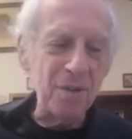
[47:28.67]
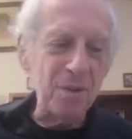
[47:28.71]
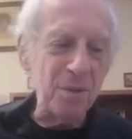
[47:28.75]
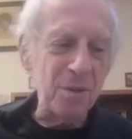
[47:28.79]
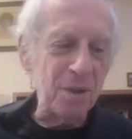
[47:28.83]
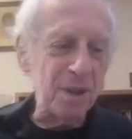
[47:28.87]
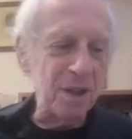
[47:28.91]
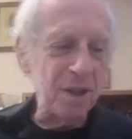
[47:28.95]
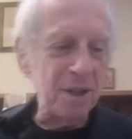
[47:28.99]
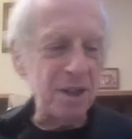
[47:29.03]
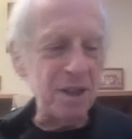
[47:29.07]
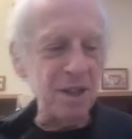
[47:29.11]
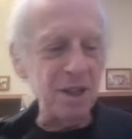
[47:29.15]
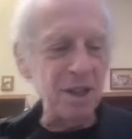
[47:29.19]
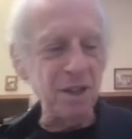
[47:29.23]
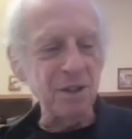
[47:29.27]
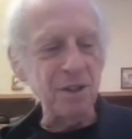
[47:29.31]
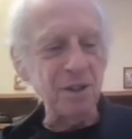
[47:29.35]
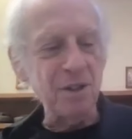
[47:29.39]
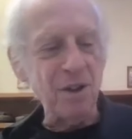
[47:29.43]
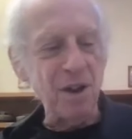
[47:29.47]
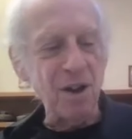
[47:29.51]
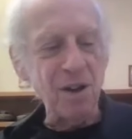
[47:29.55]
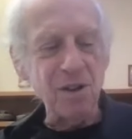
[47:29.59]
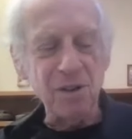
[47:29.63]
They're going to kill
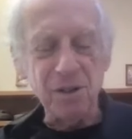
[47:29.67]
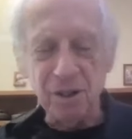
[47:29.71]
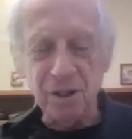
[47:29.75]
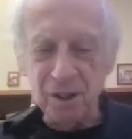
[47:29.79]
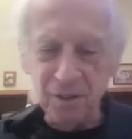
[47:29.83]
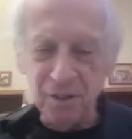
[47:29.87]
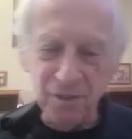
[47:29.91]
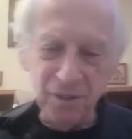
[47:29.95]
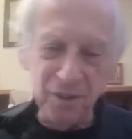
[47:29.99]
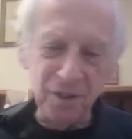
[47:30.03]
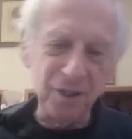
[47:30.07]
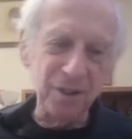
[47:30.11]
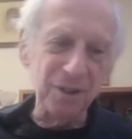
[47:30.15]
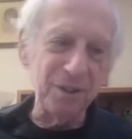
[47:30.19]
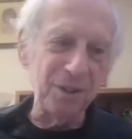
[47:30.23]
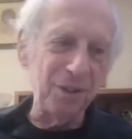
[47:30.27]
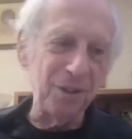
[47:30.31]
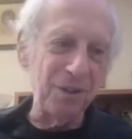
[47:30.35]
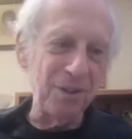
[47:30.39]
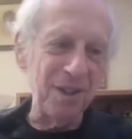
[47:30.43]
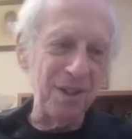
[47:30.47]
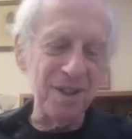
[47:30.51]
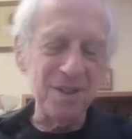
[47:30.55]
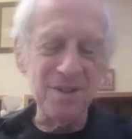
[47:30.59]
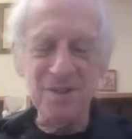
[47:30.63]
your uncle if you don't
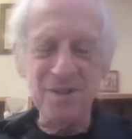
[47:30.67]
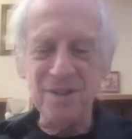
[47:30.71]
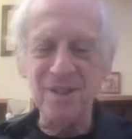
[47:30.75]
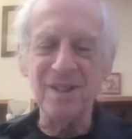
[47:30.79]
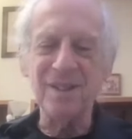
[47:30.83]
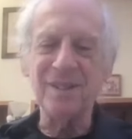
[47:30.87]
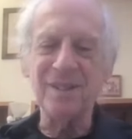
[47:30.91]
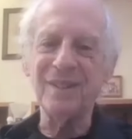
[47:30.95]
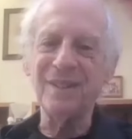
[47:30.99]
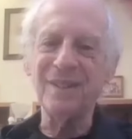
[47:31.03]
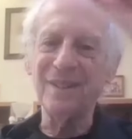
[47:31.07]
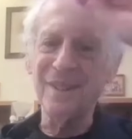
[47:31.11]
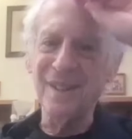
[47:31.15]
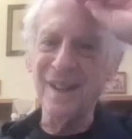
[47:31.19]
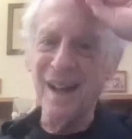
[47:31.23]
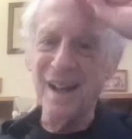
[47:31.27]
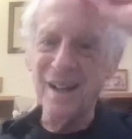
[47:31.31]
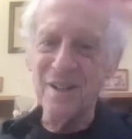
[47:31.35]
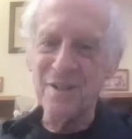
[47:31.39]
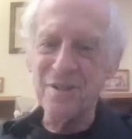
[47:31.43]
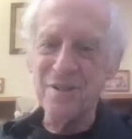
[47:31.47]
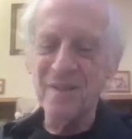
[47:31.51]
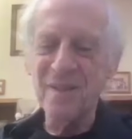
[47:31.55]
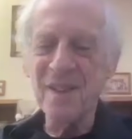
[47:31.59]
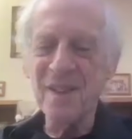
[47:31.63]
do this. You know, oh gosh.